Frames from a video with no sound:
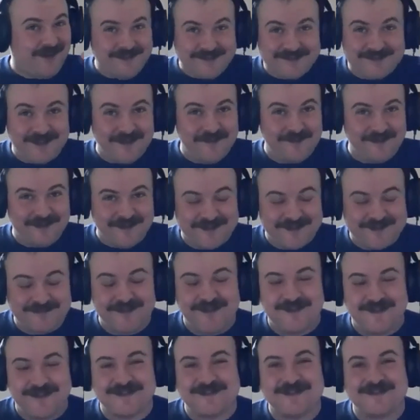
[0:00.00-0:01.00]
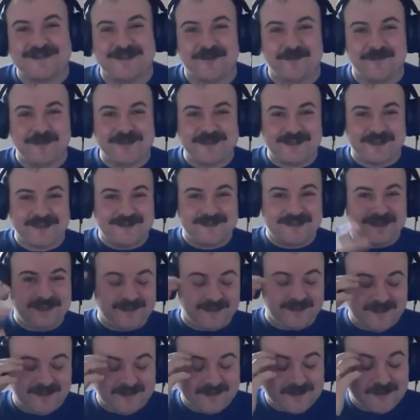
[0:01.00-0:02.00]
There's so many of these meetings. So we send
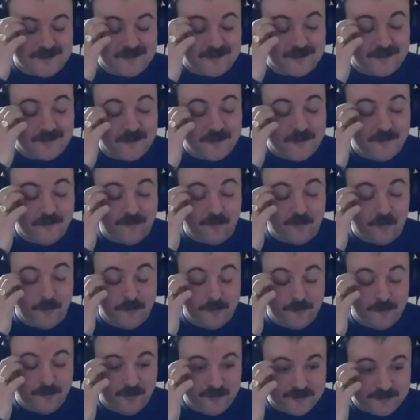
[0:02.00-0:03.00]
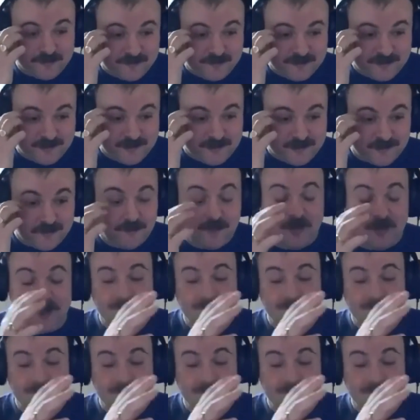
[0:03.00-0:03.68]
delegates who inform the branch position.